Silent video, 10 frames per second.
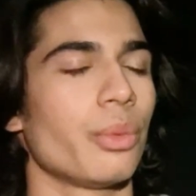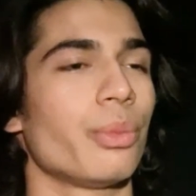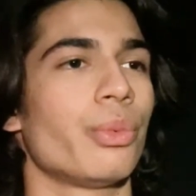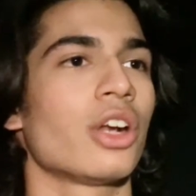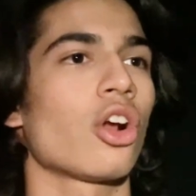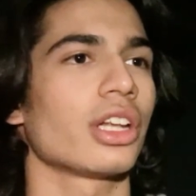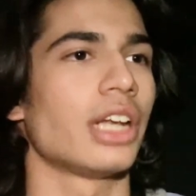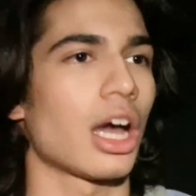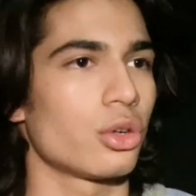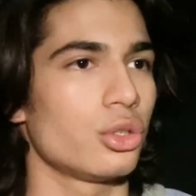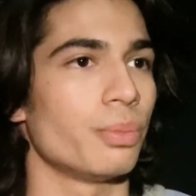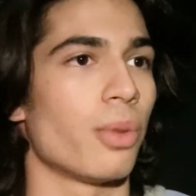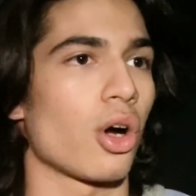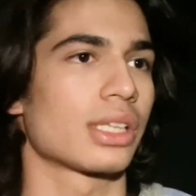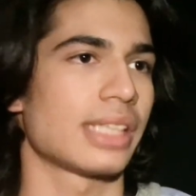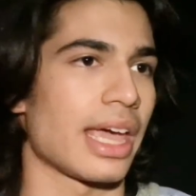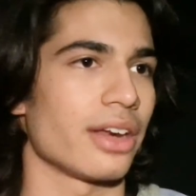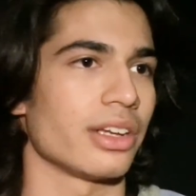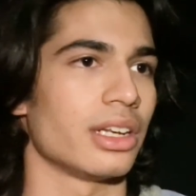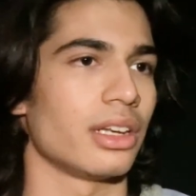we're not allowed to box
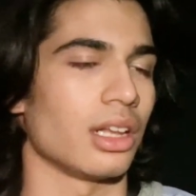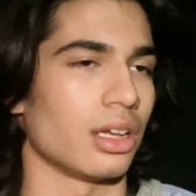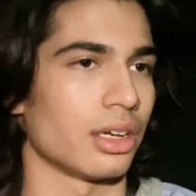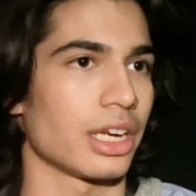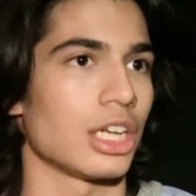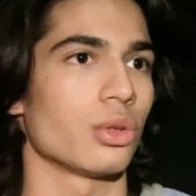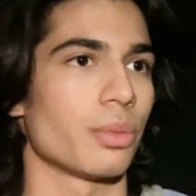Ariel uh, into a